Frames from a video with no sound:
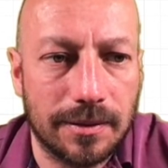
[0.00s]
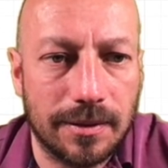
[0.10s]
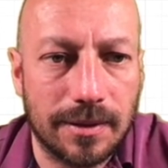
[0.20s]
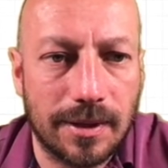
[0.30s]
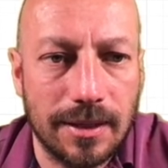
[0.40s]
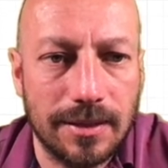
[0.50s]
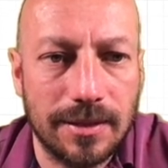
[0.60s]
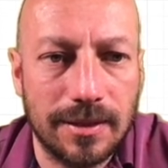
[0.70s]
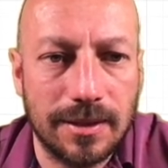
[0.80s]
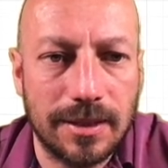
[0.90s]
the
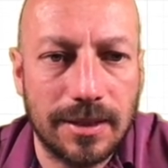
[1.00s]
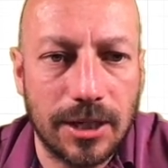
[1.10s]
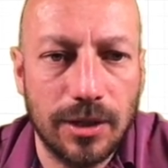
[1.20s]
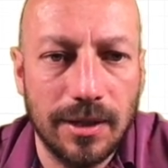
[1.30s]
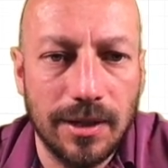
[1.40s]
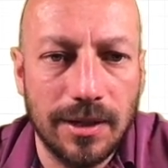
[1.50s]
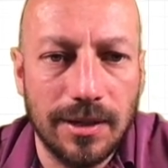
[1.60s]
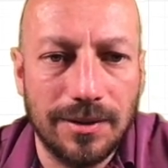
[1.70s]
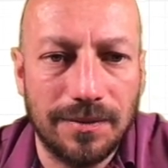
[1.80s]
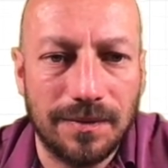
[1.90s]
last session,
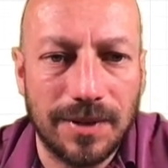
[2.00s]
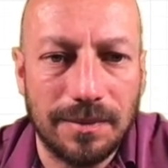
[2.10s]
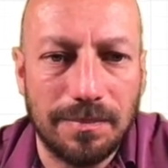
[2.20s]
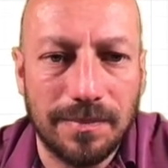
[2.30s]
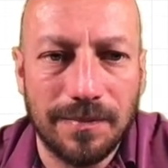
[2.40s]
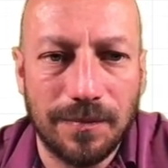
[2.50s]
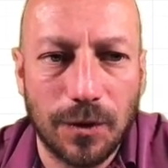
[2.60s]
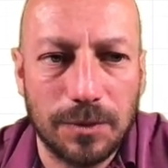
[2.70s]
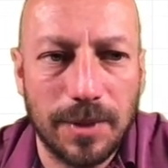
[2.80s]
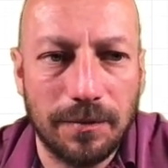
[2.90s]
we
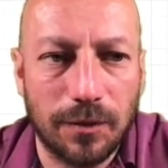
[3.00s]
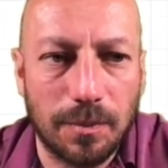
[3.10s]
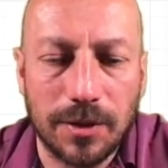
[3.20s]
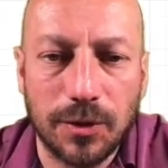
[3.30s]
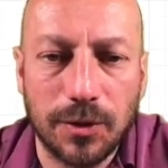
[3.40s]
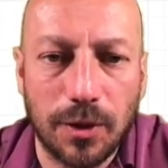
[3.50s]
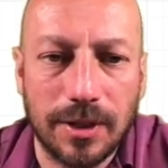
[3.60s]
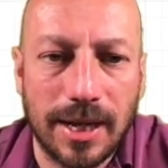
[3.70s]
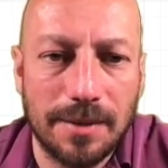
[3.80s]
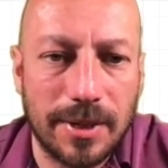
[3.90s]
first pick from the circuit
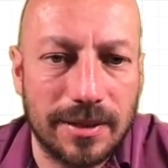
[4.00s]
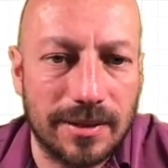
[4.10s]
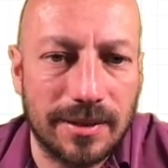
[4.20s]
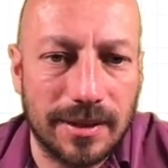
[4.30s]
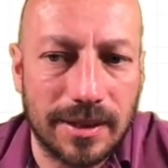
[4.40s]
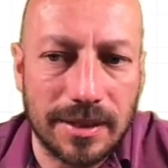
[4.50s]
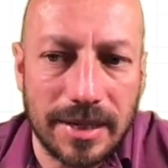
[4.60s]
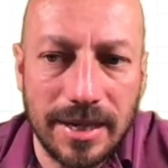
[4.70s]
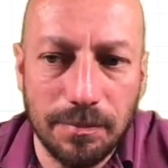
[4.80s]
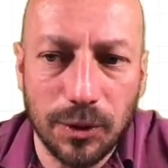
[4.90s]
elements an
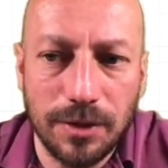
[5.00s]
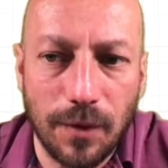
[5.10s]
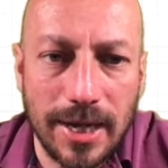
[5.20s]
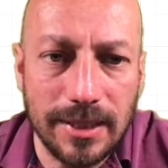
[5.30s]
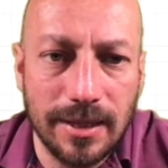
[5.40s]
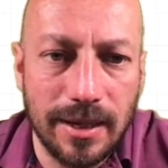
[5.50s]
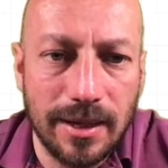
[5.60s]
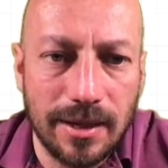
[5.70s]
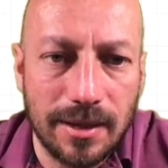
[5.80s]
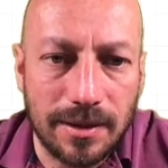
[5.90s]
input device.
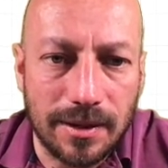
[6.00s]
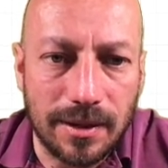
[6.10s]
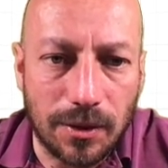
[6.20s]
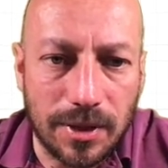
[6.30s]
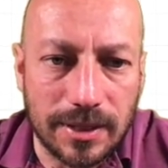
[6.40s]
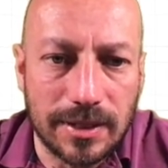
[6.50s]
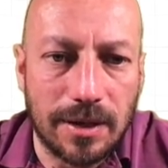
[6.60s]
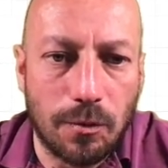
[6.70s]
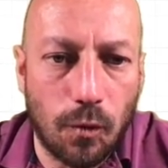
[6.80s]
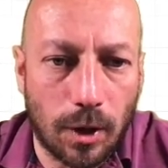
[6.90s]
Now this is a
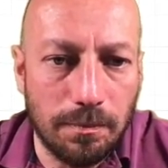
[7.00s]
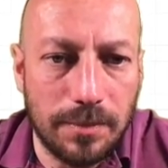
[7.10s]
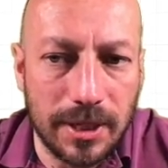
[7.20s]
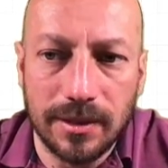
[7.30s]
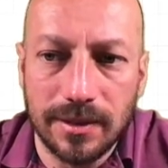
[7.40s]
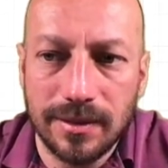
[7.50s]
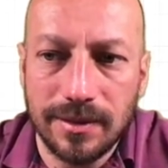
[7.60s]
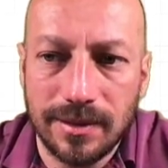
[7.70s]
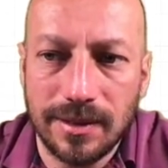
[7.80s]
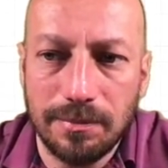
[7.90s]
1-bit
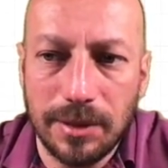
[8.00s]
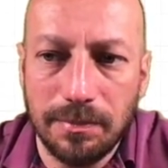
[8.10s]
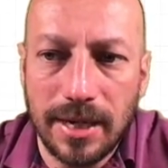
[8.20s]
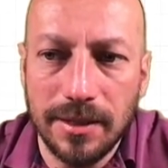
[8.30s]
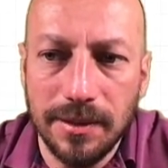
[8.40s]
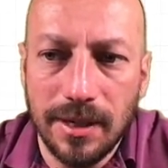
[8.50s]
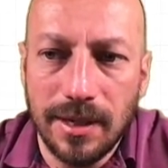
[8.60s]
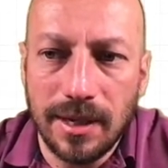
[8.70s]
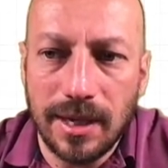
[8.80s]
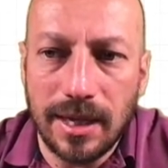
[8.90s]
bit pattern,
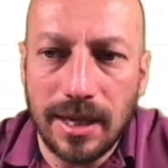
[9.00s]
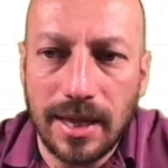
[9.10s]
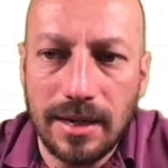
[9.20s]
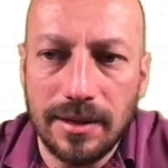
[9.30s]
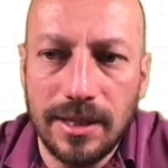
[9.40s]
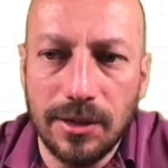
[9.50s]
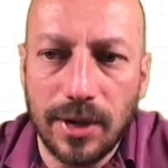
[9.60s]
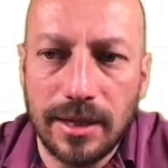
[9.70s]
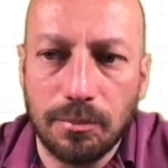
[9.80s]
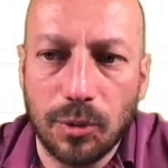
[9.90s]
and then here
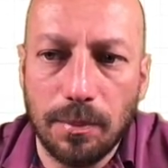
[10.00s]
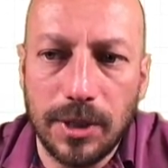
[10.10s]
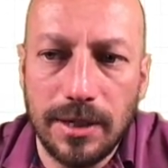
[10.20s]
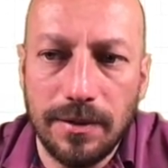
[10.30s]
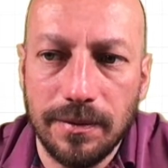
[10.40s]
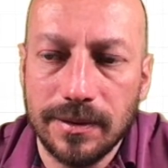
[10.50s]
at the property